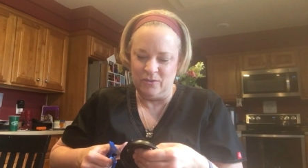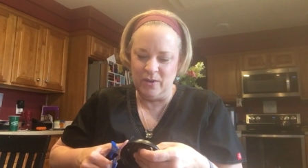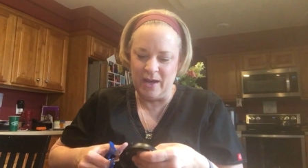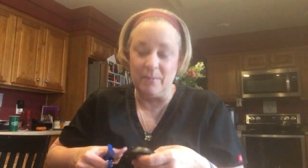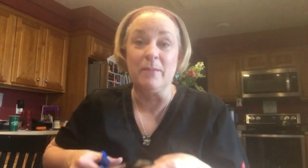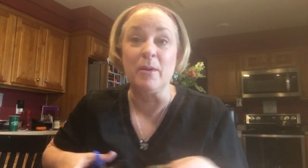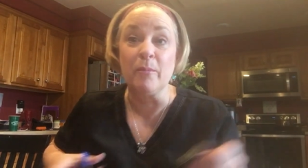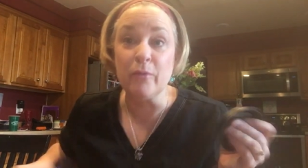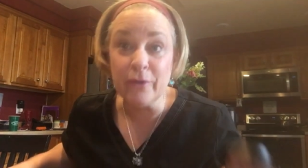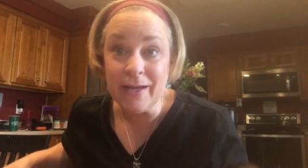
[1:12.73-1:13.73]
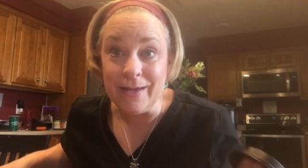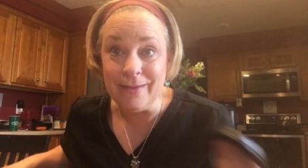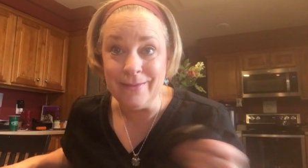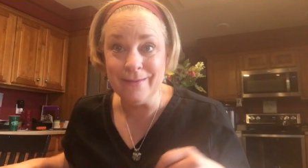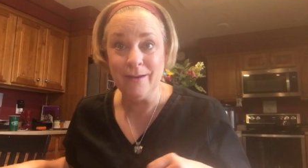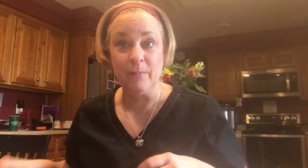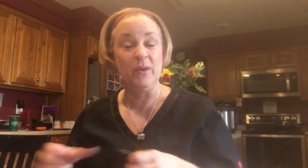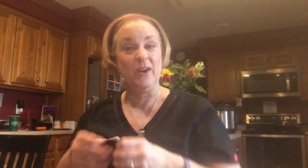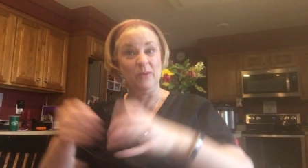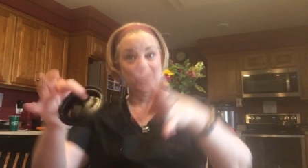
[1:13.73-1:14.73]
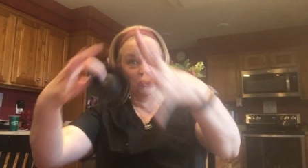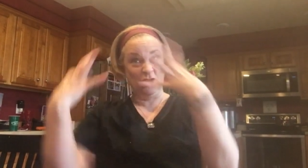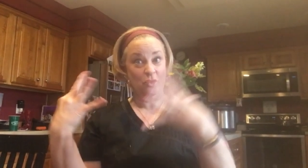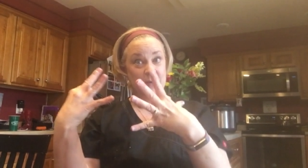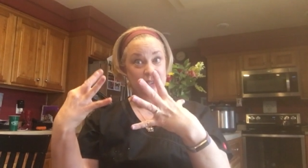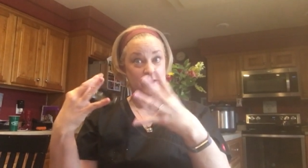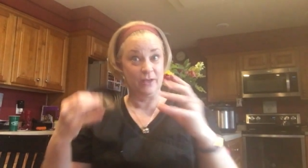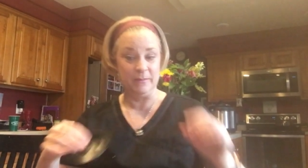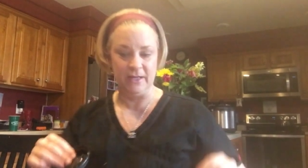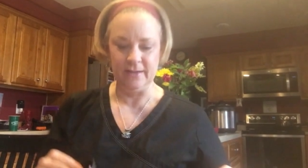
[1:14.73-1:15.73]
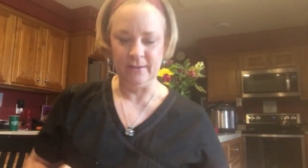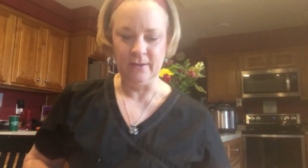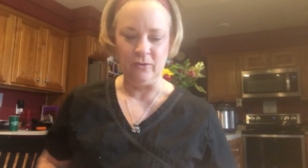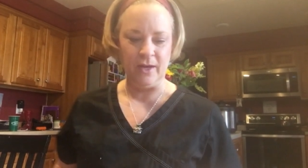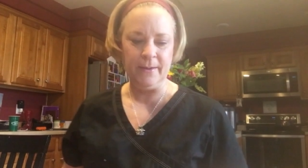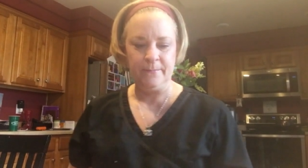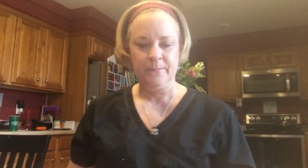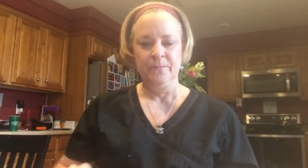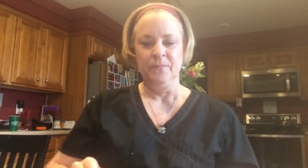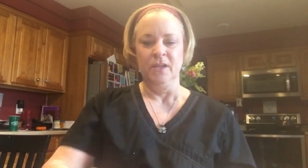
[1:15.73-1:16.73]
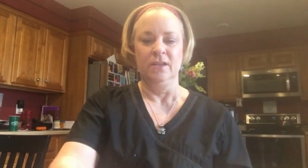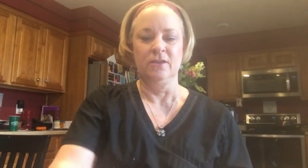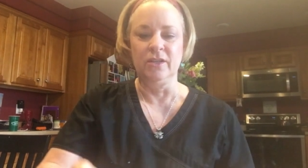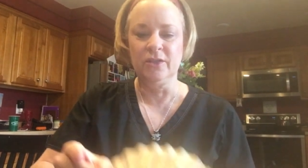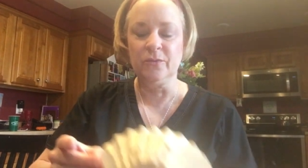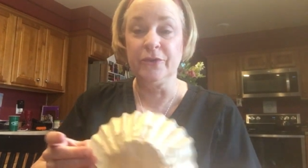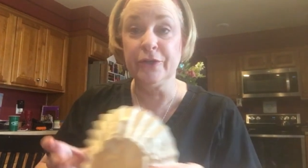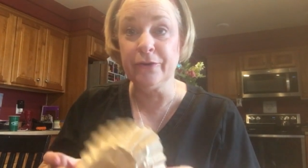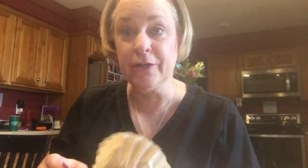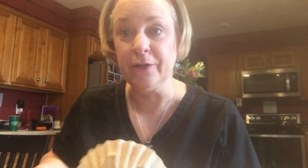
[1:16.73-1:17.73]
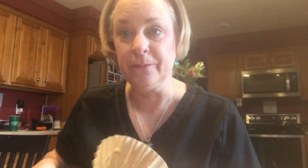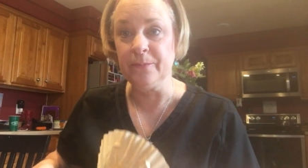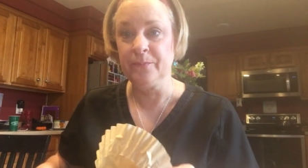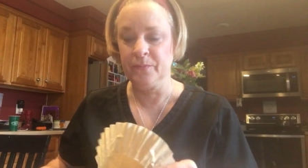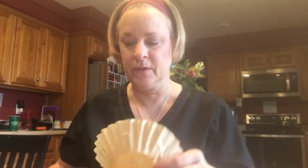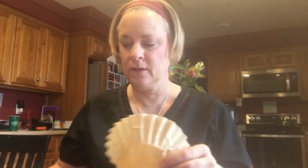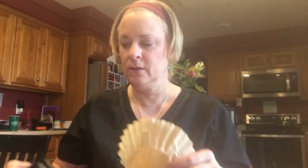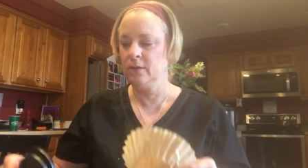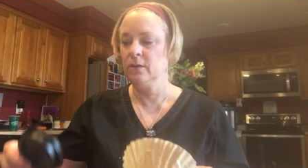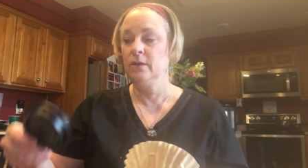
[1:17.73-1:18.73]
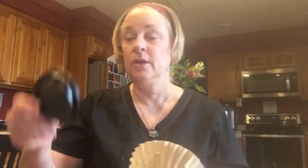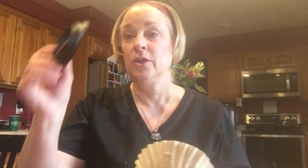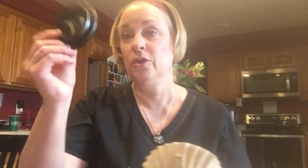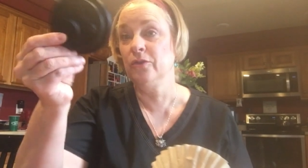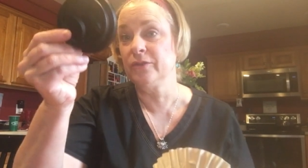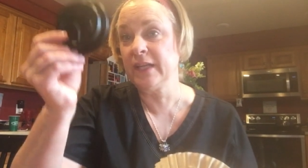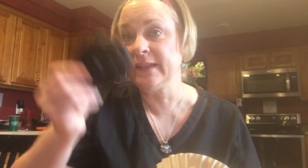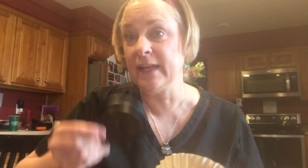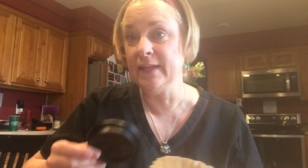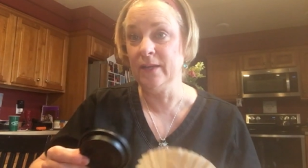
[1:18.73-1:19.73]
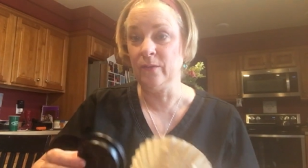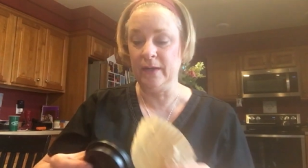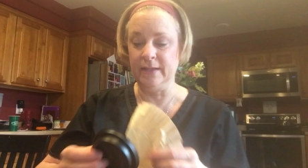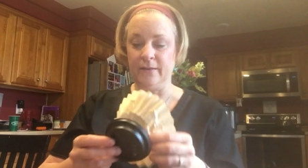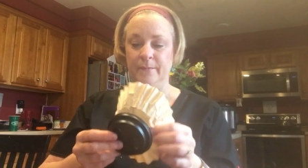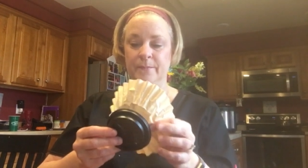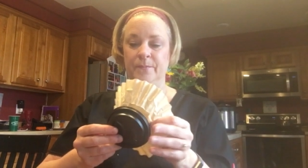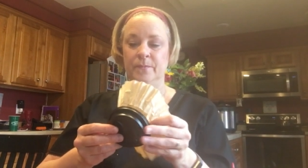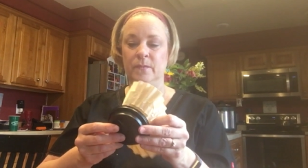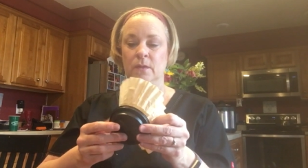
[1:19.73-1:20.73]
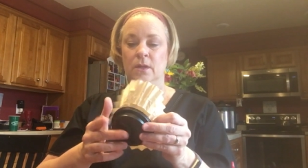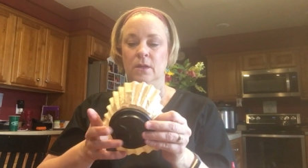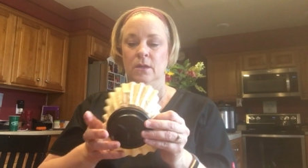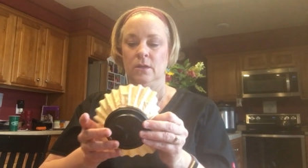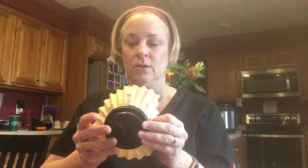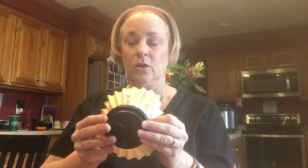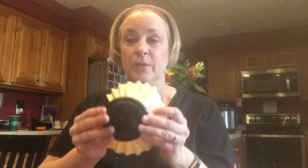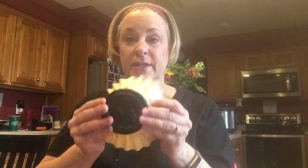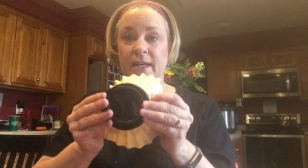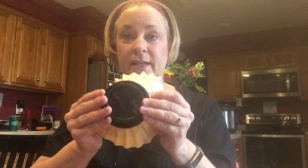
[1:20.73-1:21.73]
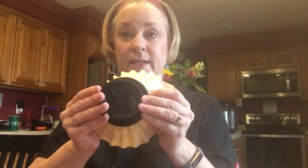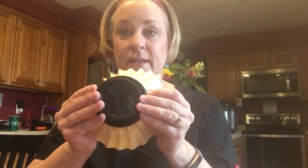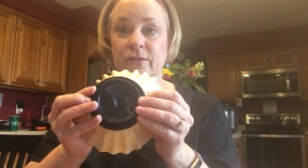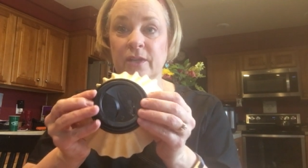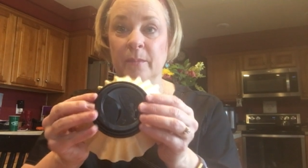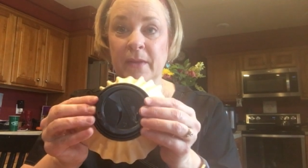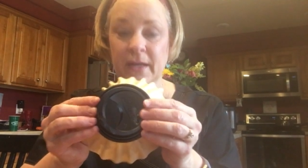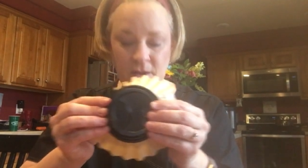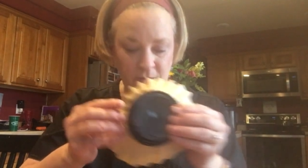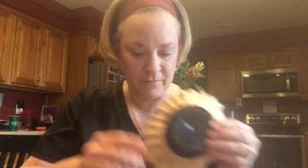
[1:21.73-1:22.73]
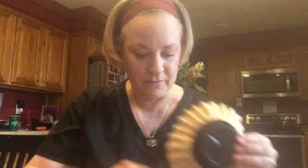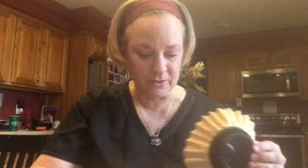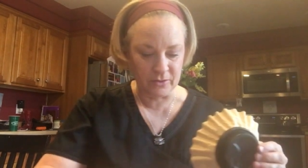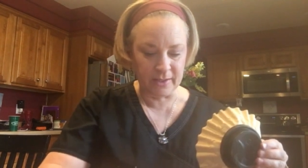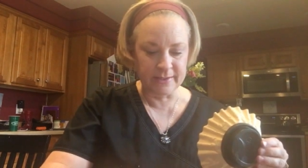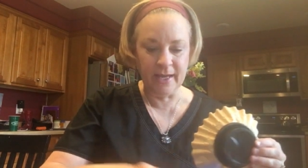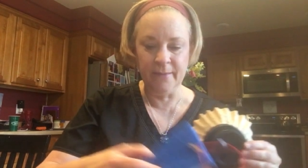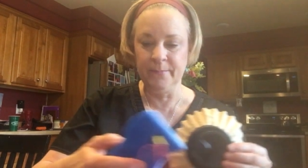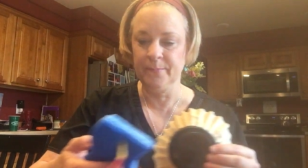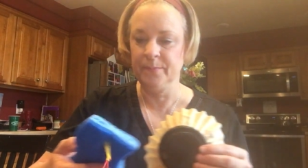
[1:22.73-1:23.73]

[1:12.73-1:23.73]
we gotta be able to breathe, but we don't want too much coming in, okay? So this is what you're gonna do. You're gonna take that lid right there. You're gonna put that lid on top of that coffee filter like that.